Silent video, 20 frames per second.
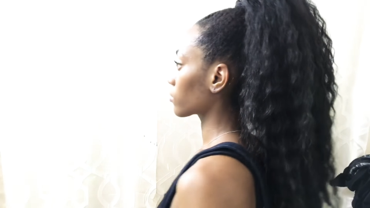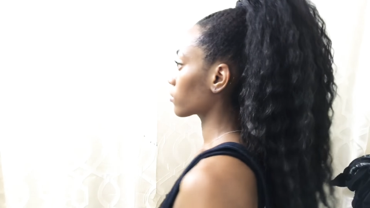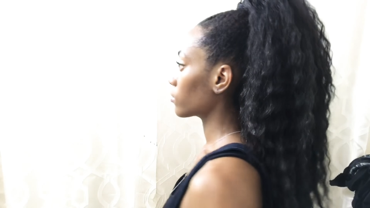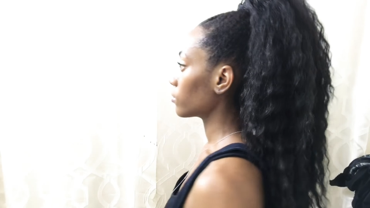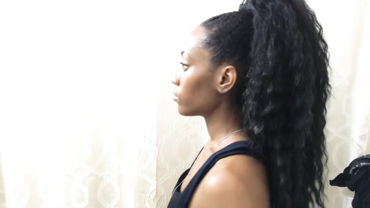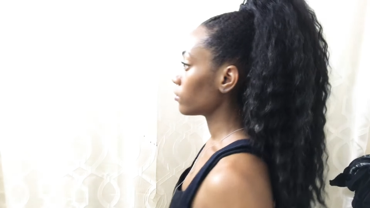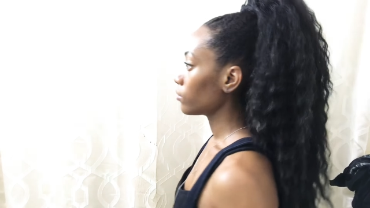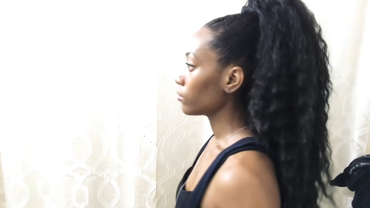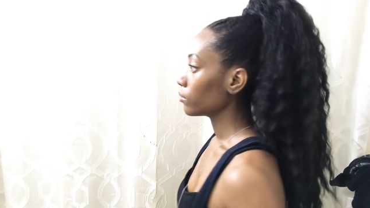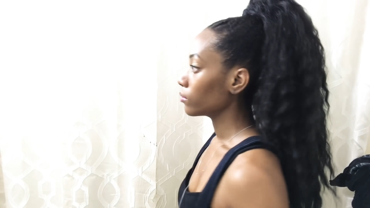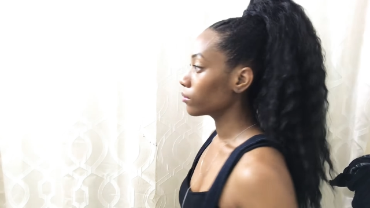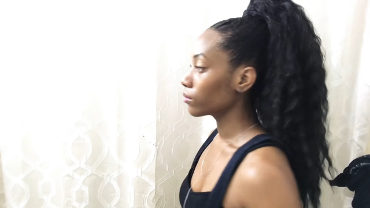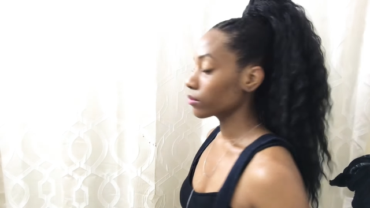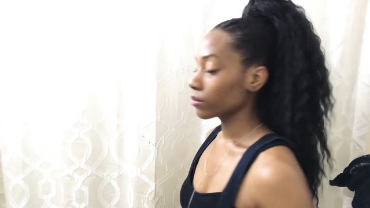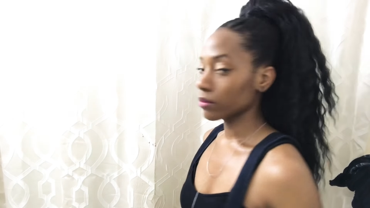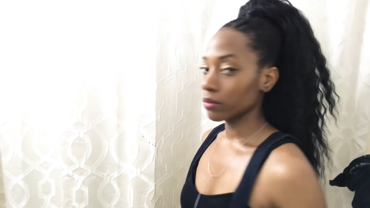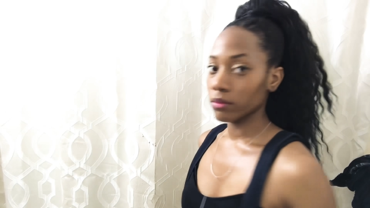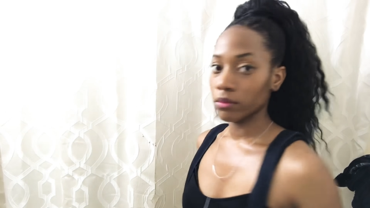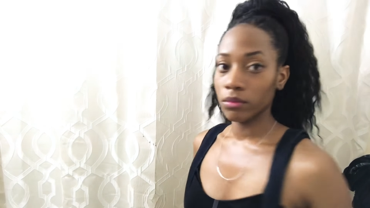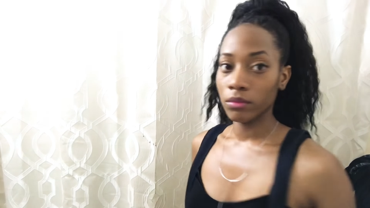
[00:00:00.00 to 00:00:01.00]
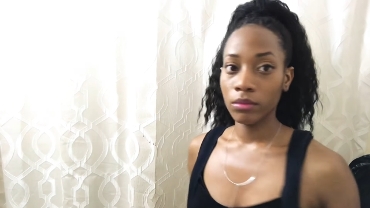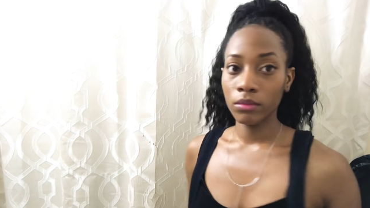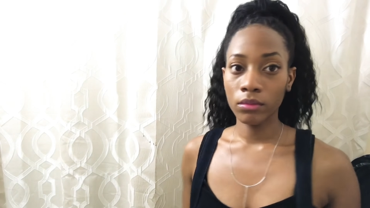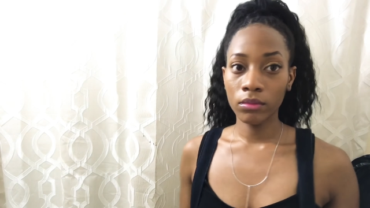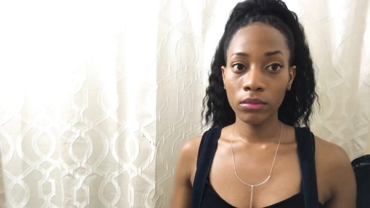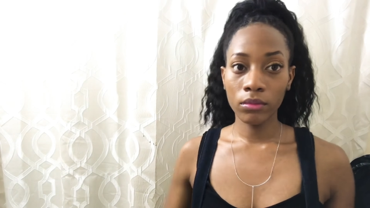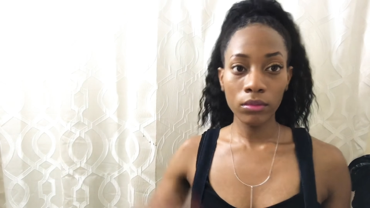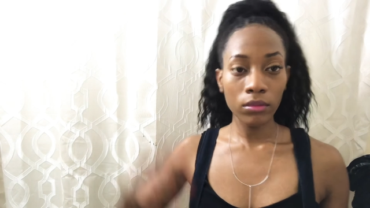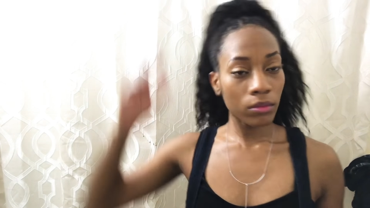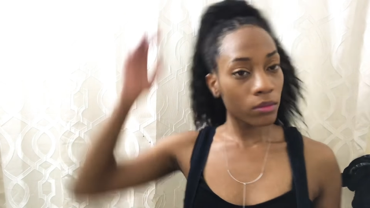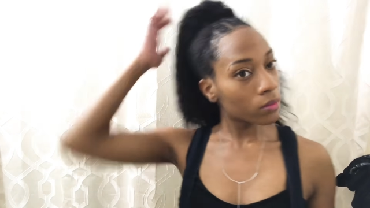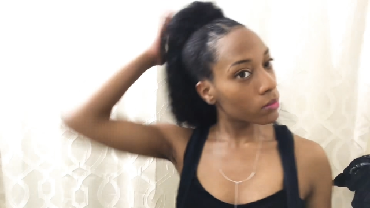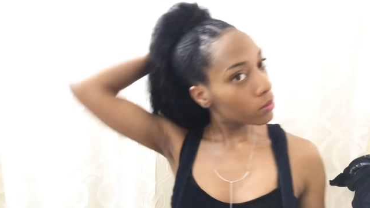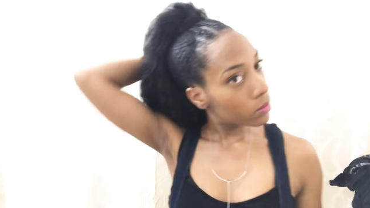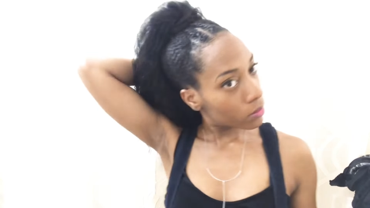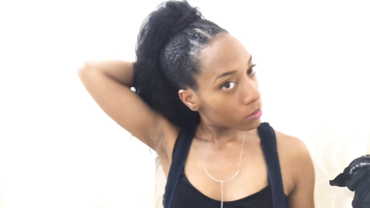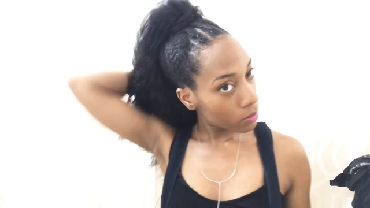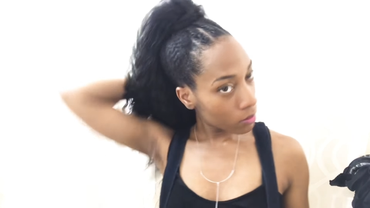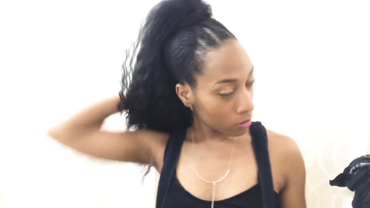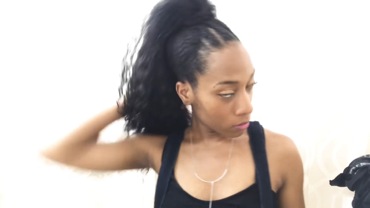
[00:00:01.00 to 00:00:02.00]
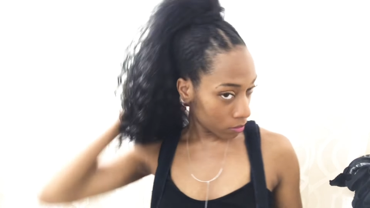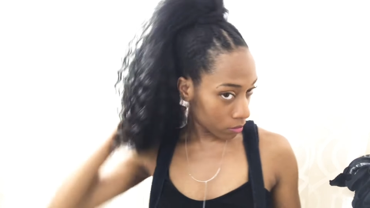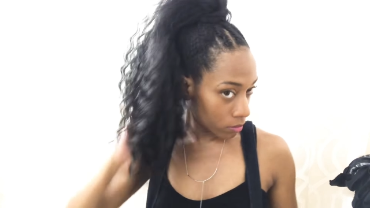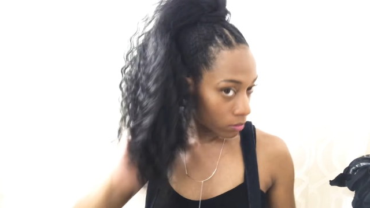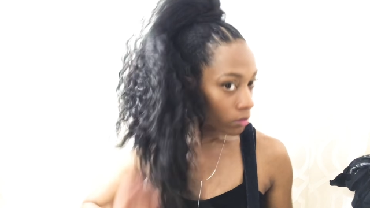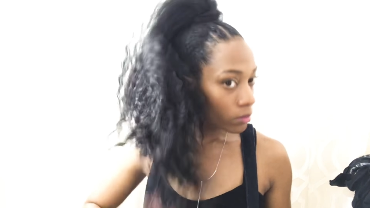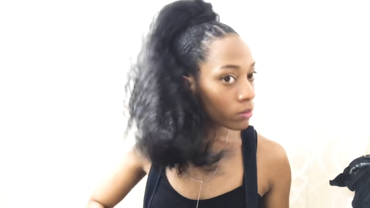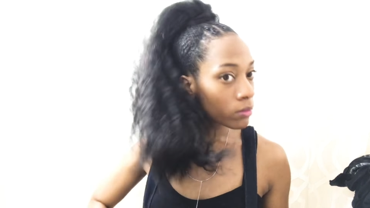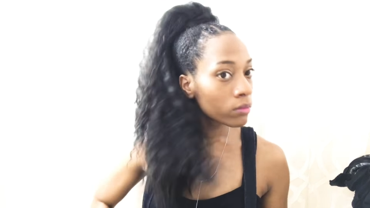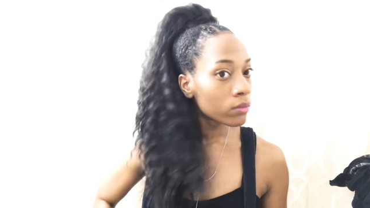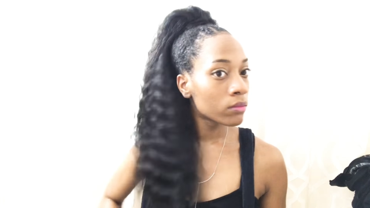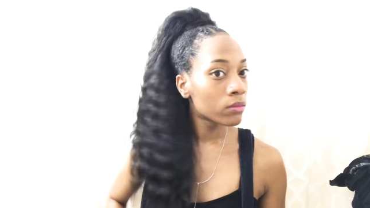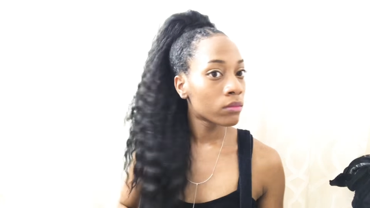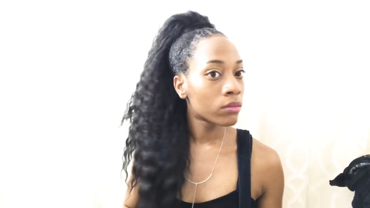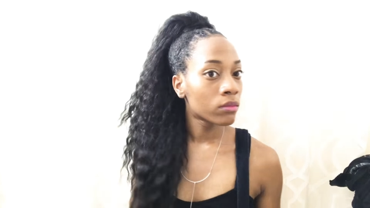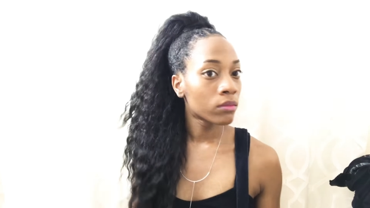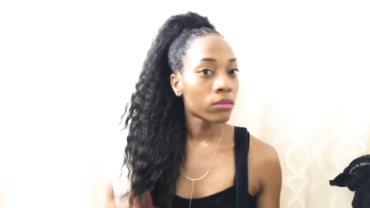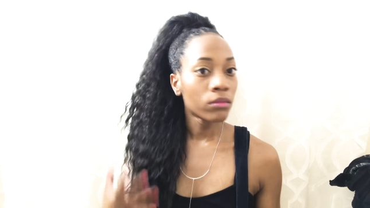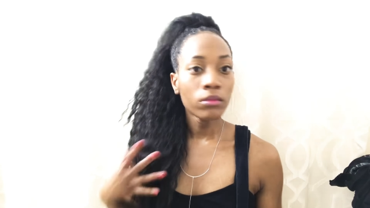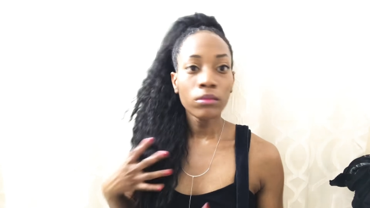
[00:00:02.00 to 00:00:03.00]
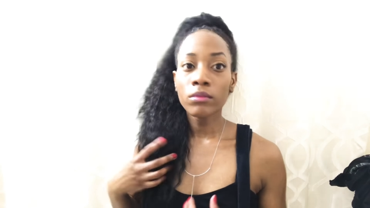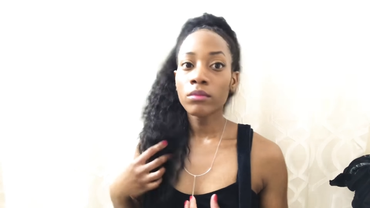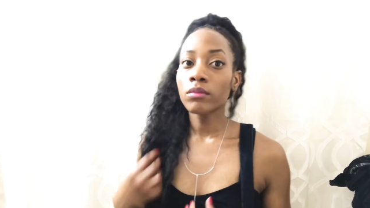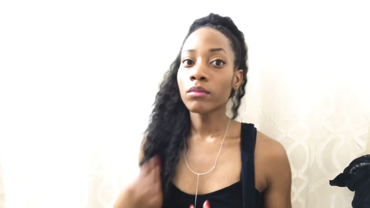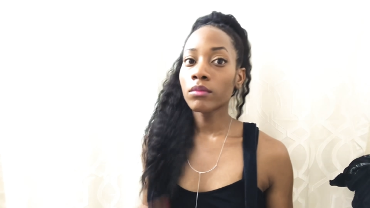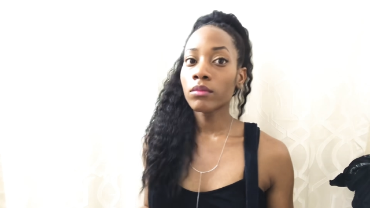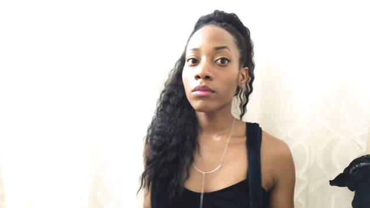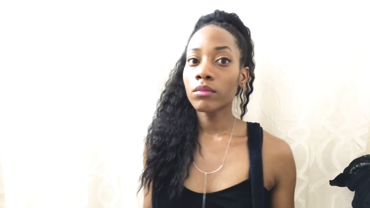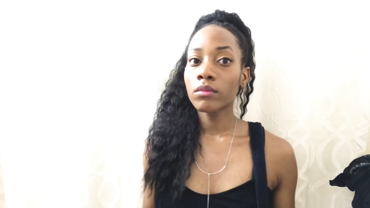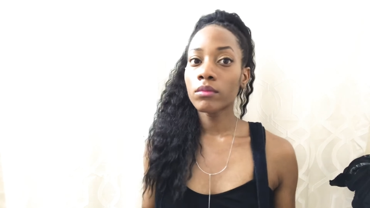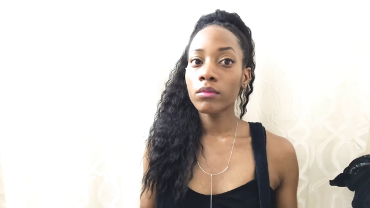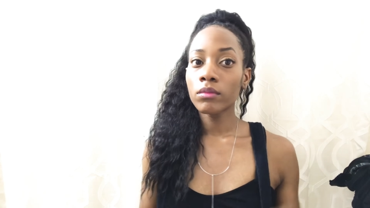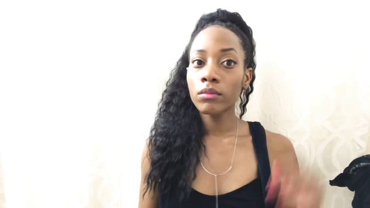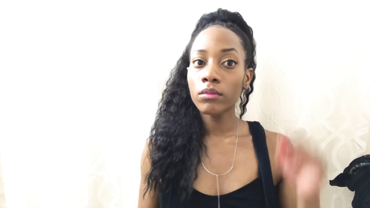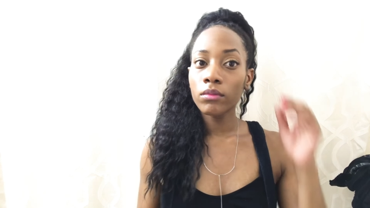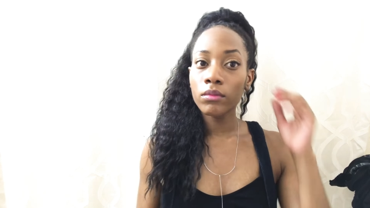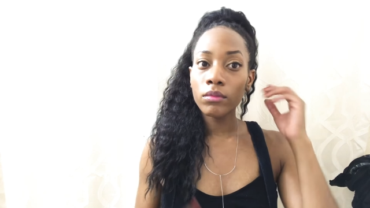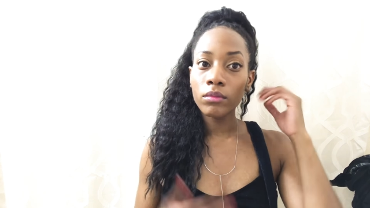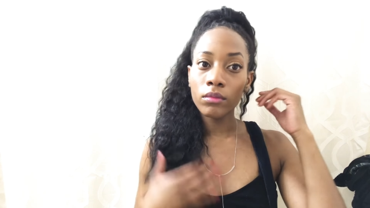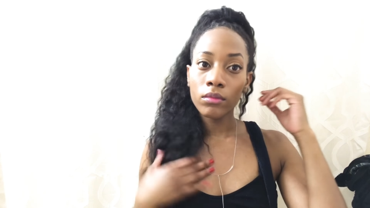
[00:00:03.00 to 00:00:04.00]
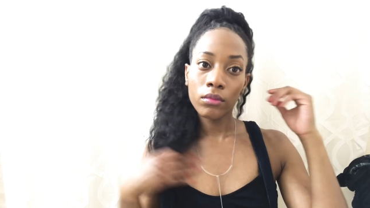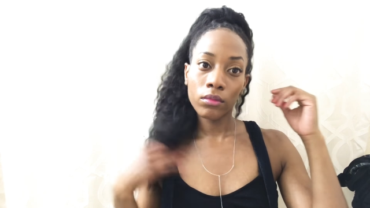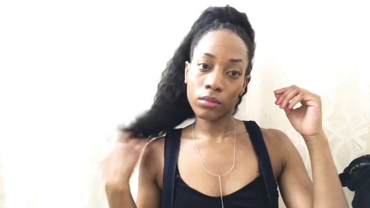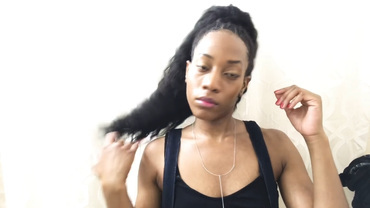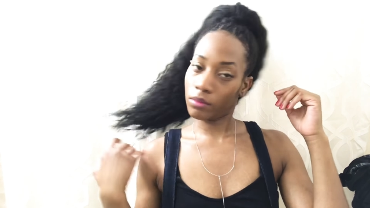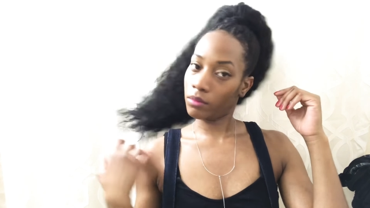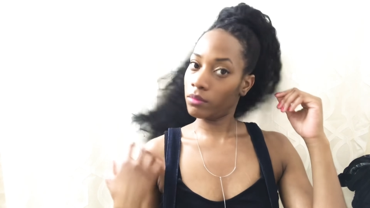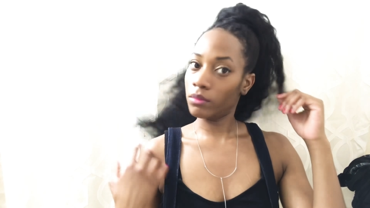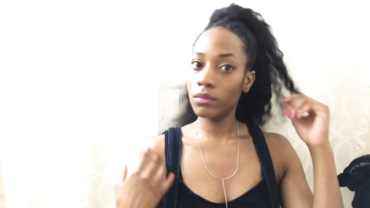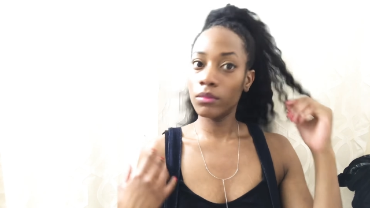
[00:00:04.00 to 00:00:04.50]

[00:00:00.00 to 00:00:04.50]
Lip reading: [no speech]